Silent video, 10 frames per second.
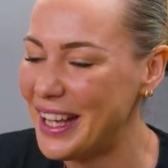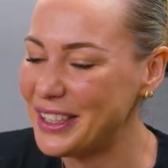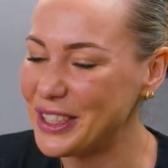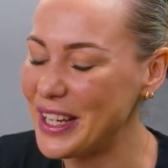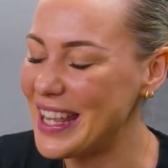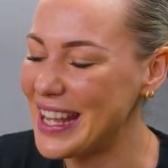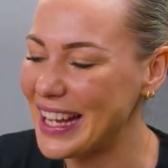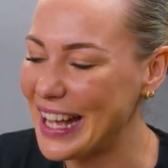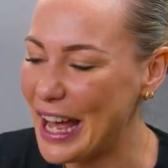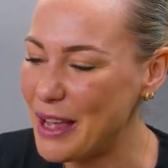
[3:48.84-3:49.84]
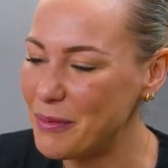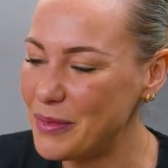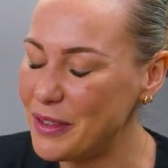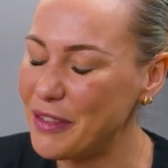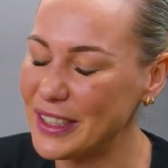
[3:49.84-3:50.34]
So, yeah, that game,
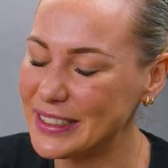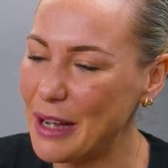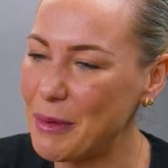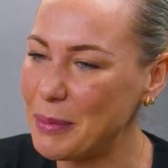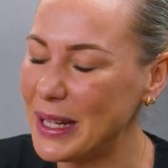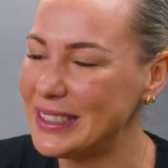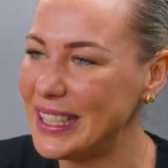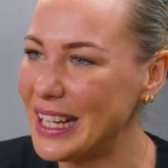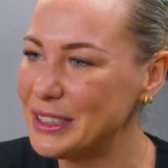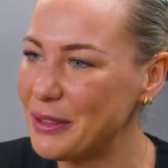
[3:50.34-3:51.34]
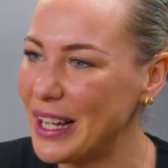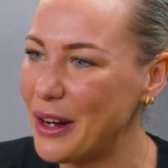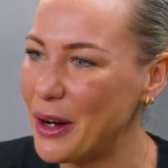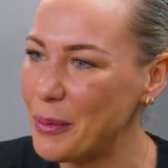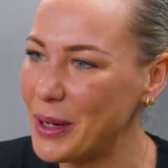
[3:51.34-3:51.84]
the first game we played Townsville at
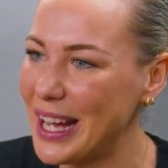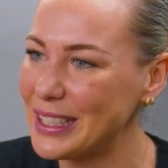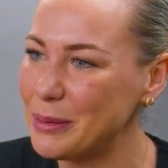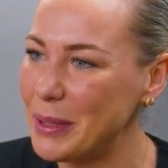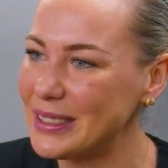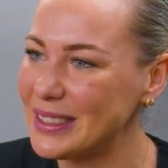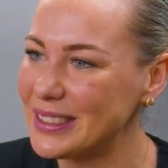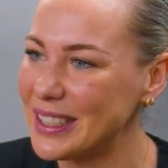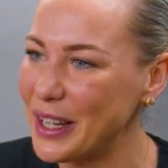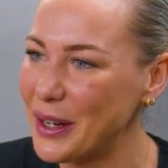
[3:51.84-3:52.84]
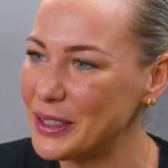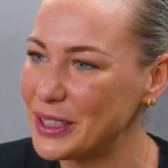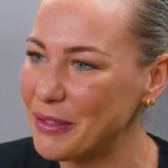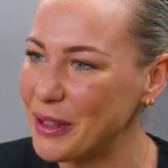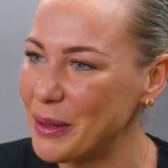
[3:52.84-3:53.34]
home when I had to be assistant coach,
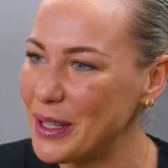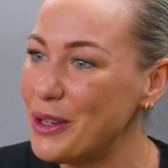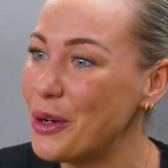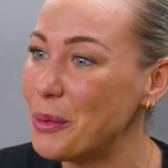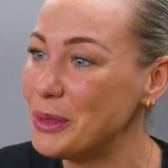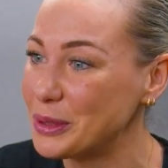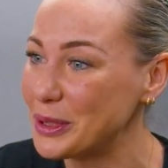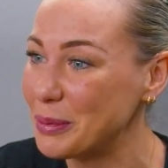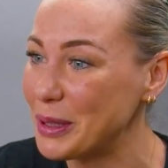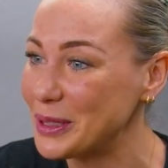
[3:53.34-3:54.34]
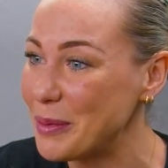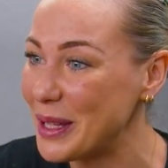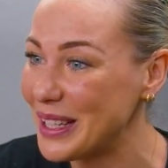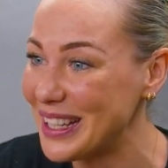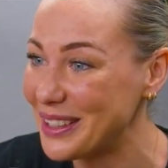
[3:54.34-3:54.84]
I felt an enormous
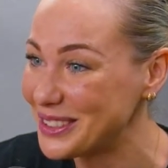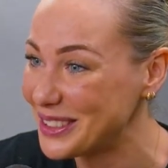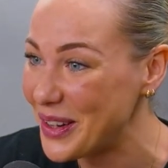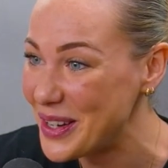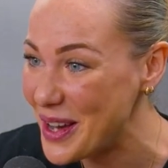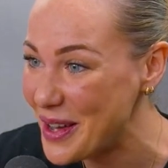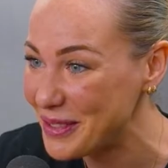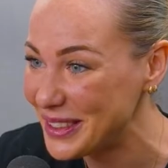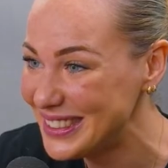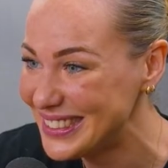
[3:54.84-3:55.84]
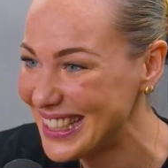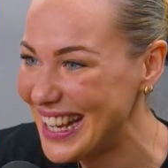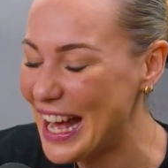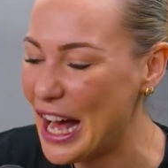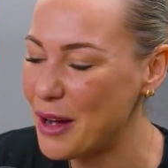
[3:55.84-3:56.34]
responsibility. I was so nervous,
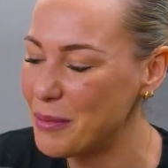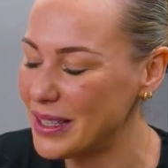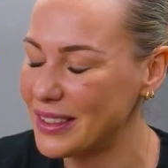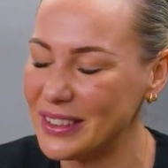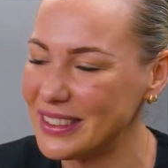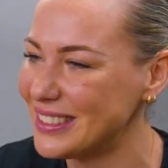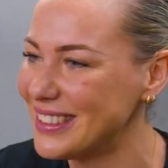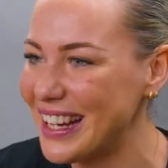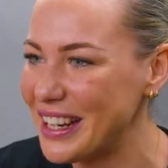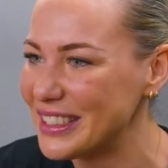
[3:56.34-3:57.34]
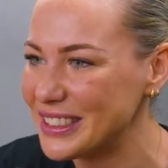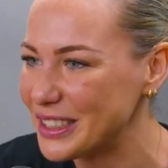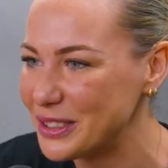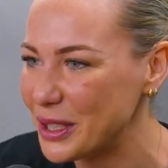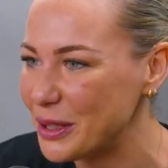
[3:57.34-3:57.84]
but Chris had it under
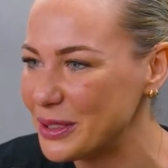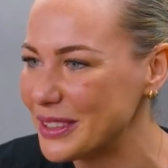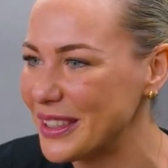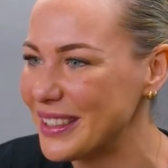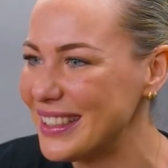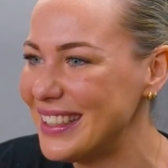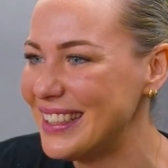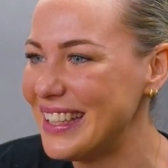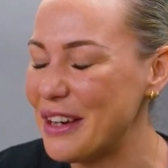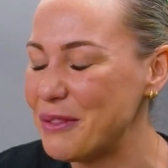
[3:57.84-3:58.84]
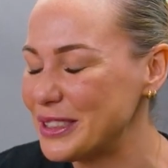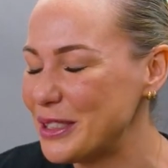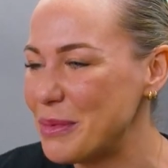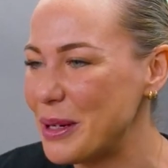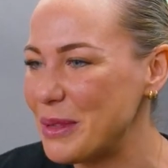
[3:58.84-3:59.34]
control. So, yeah, it wasn't
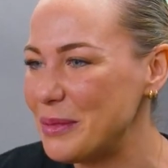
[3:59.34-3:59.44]
a problem.